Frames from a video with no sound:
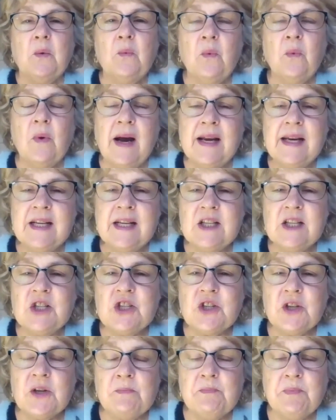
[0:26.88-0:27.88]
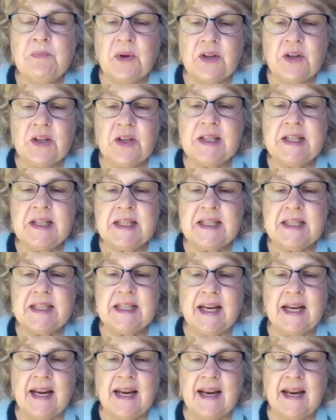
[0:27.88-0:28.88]
What is your
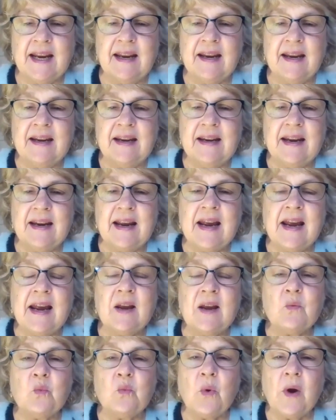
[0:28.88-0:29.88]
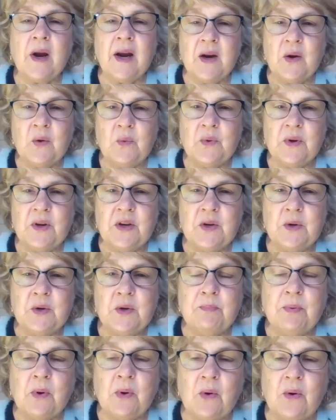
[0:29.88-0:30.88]
birthday and where were
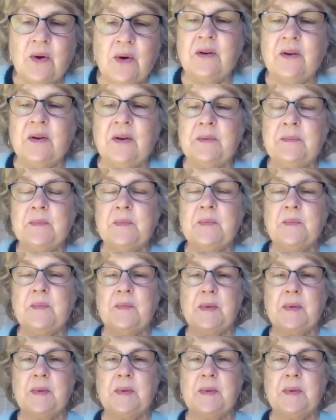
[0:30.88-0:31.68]
you born?